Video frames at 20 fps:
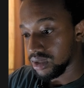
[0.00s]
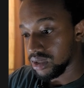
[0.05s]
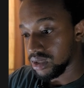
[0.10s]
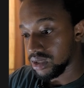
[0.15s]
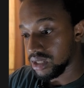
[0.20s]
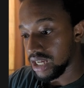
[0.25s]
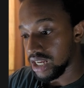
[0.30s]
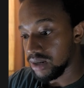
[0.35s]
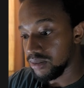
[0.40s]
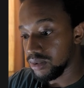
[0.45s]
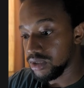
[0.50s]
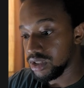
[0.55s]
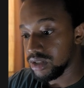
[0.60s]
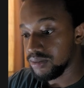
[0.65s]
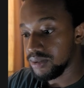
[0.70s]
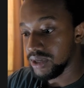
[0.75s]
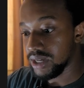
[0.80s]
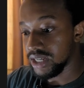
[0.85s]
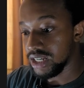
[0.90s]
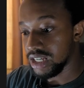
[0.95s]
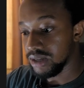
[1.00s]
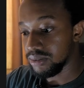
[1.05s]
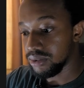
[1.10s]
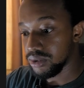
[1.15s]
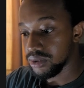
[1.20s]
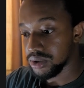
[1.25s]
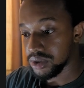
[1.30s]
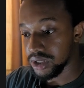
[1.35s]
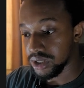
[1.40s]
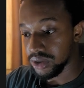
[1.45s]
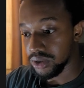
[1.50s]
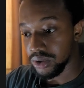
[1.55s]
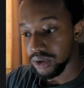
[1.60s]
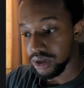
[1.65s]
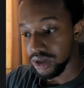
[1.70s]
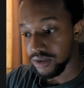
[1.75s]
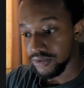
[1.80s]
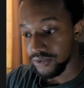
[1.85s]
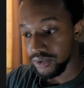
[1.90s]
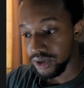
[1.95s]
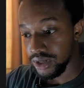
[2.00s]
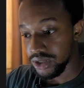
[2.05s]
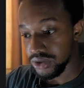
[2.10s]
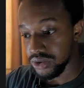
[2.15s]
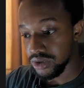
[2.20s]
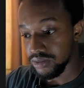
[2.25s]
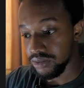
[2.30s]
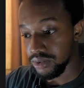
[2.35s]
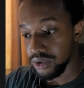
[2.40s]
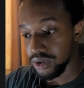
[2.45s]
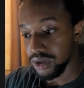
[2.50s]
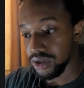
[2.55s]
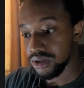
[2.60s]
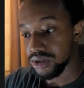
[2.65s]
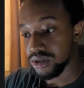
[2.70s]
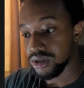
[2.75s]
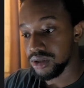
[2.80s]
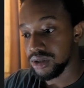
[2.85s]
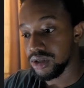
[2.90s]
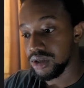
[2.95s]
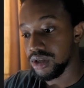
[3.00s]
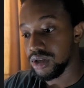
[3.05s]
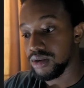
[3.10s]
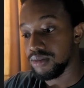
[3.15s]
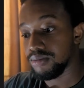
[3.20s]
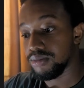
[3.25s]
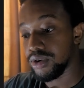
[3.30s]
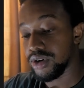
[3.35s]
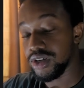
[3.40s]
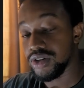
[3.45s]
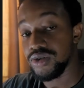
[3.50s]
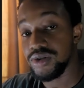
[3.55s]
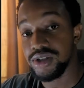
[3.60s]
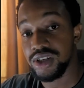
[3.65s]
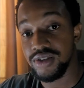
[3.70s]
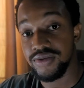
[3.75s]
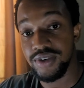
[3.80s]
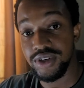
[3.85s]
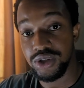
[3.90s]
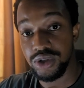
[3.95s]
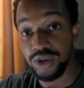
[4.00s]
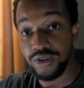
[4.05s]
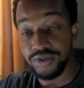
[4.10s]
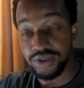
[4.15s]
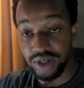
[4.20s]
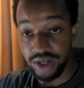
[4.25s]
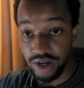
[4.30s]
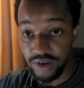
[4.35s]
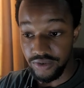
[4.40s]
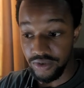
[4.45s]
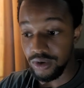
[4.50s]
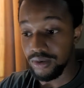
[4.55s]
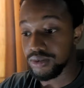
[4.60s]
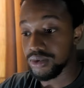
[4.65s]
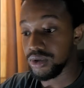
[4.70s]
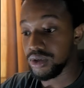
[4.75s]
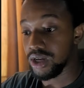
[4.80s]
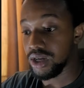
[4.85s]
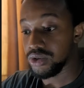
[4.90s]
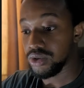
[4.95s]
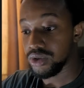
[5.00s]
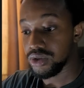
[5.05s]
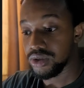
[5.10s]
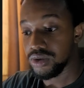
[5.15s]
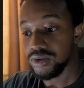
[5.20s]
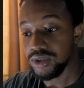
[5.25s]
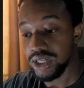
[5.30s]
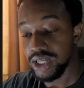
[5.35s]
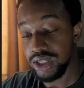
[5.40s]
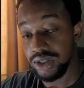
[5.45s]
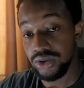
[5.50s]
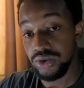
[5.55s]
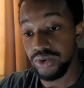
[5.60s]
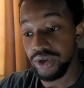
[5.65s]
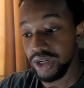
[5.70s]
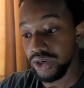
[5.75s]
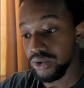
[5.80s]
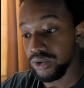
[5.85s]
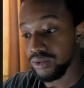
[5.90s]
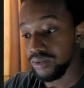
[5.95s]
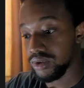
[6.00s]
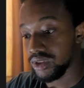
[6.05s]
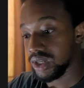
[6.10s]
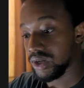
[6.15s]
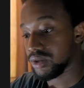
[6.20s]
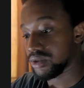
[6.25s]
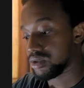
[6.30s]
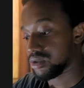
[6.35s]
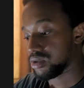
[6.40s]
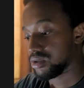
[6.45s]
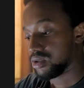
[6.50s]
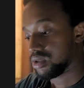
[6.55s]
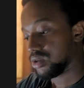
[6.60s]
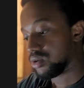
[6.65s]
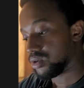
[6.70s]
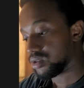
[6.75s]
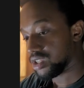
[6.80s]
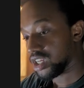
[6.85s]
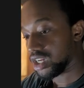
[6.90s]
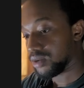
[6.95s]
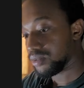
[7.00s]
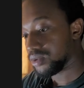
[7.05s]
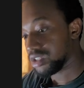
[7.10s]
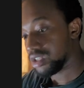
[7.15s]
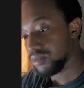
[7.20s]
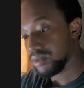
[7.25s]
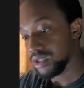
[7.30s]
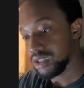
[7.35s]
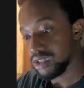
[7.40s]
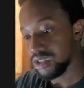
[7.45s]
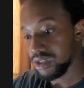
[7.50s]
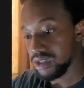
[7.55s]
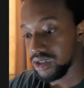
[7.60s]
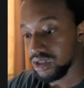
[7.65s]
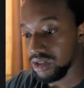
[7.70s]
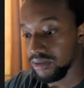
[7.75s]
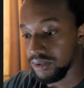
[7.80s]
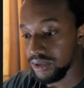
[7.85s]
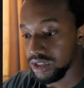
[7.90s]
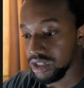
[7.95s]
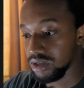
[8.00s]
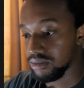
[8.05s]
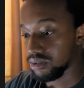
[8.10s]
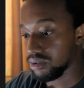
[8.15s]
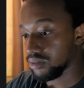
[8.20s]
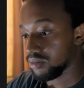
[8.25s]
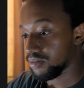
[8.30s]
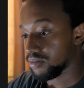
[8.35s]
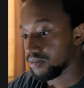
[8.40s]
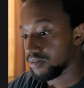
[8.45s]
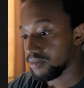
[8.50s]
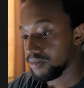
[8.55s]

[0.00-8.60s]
DynamoDB enables state locking for S3 buckets. But in recent version of Terraform, you can just use S3 alone without your DynamoDB table.